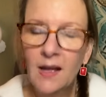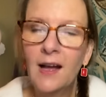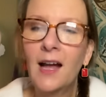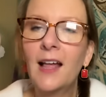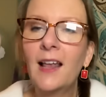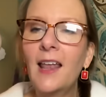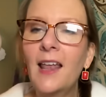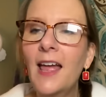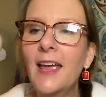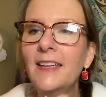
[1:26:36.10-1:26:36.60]

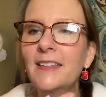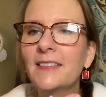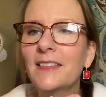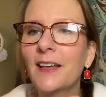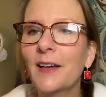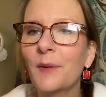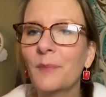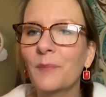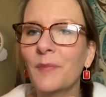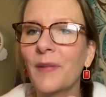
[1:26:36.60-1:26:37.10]
I like
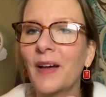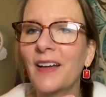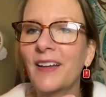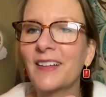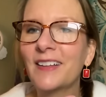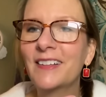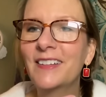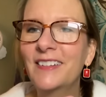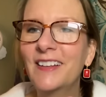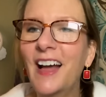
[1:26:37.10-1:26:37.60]
them.
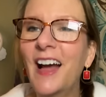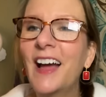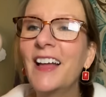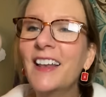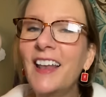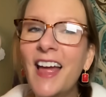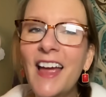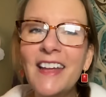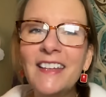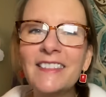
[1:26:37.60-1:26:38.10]
I
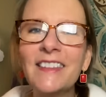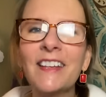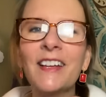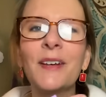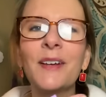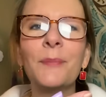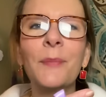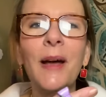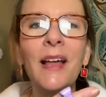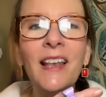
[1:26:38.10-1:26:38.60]
like
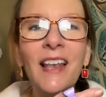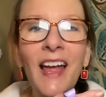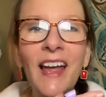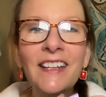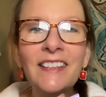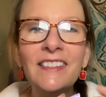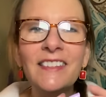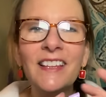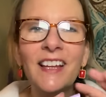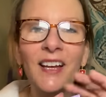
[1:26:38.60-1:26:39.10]
them. I
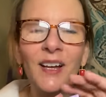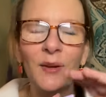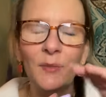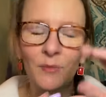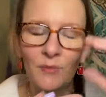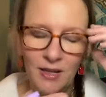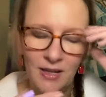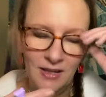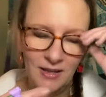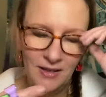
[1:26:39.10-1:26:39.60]
like
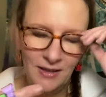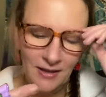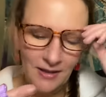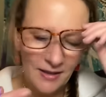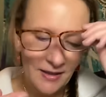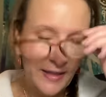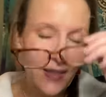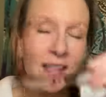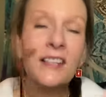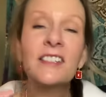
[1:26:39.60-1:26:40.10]
them.
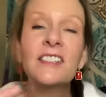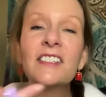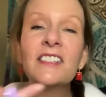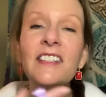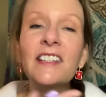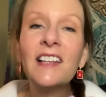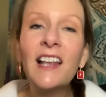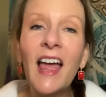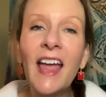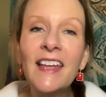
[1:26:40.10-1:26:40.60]

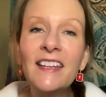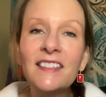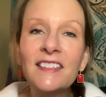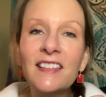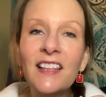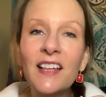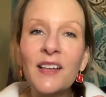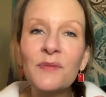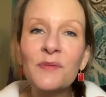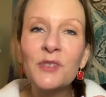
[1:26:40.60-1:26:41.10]
She likes
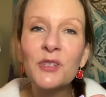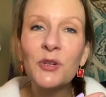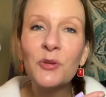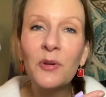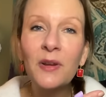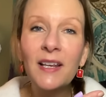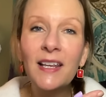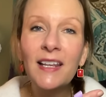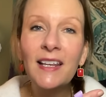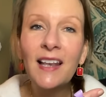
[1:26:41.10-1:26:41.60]
them. She
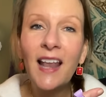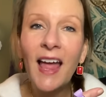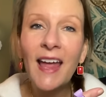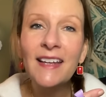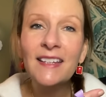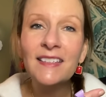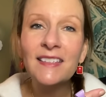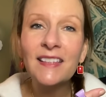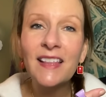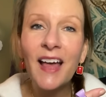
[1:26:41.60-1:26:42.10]
really
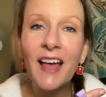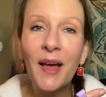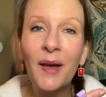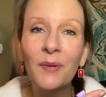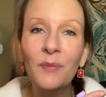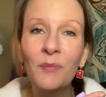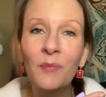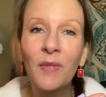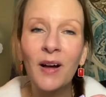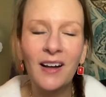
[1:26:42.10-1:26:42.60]
likes
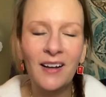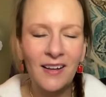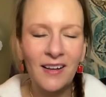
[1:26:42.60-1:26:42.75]
them.